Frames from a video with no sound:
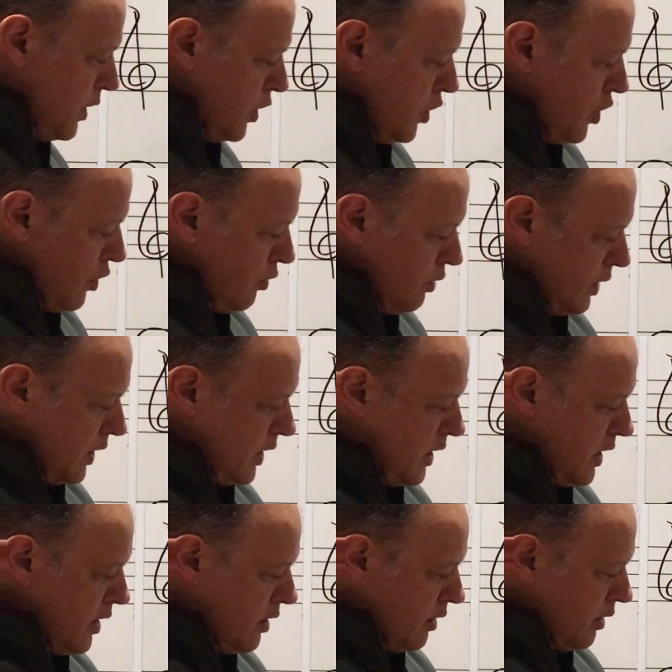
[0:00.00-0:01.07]
note
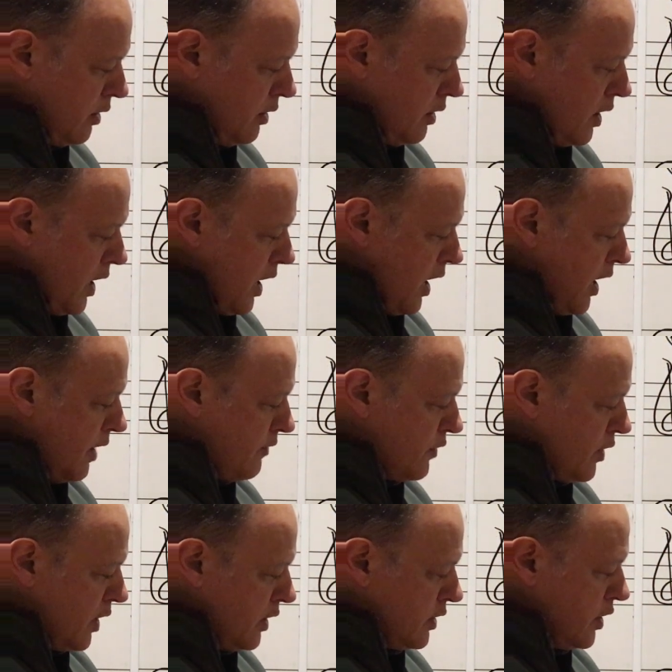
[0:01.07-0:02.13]
here I've
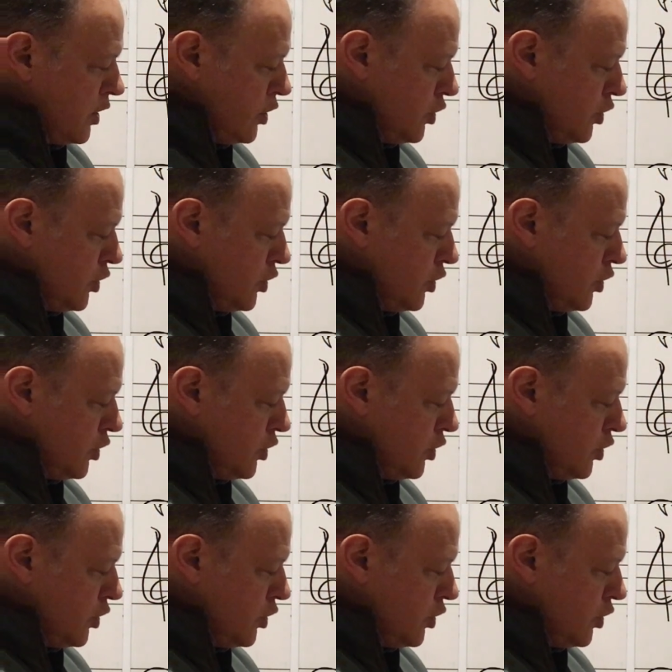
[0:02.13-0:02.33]
got